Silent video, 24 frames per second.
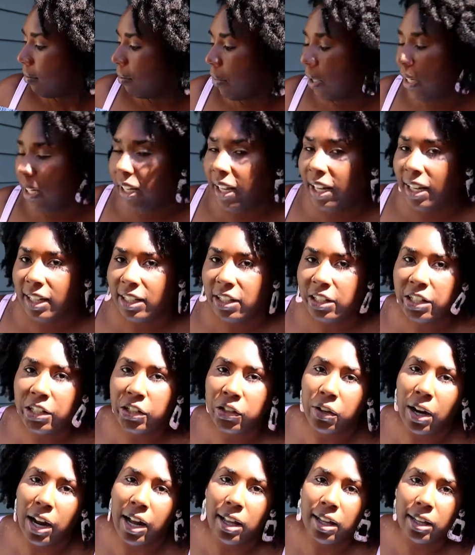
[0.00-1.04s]
But again, it's
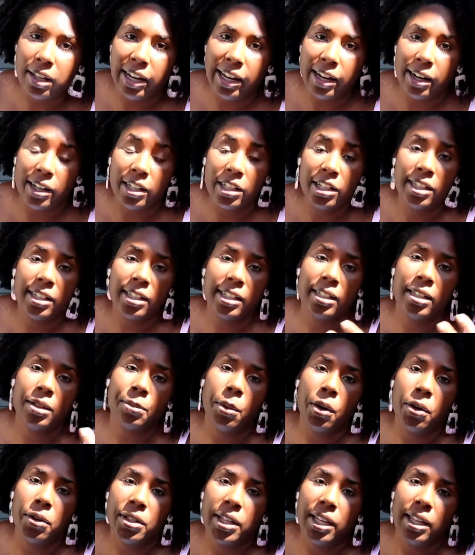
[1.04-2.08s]
just trial and error, just
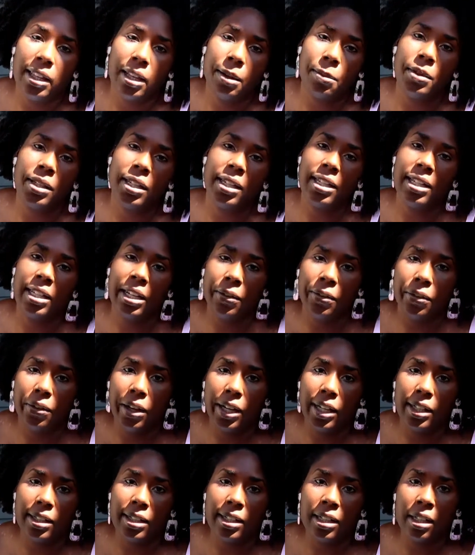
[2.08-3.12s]
exposing them to
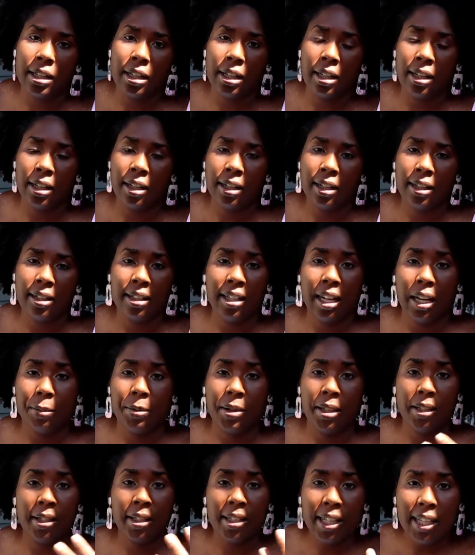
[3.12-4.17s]
different
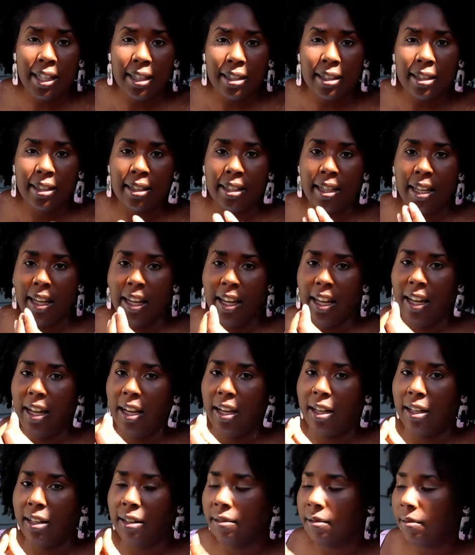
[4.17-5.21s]
types of scents
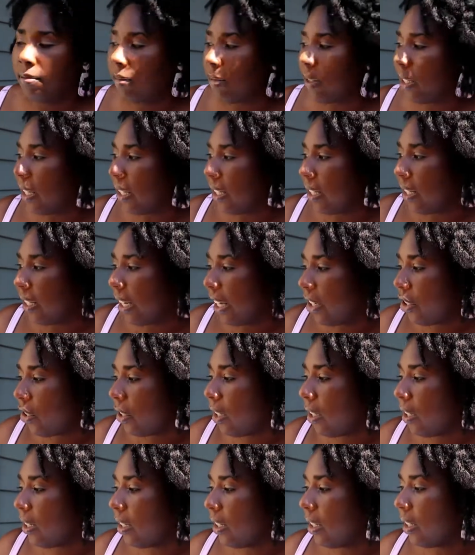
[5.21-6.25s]
and
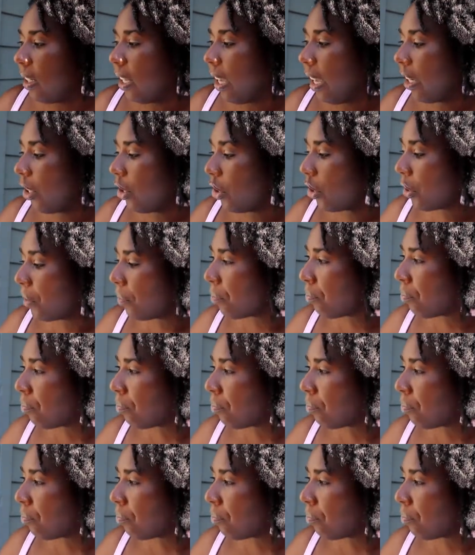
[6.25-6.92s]
sensations and touch.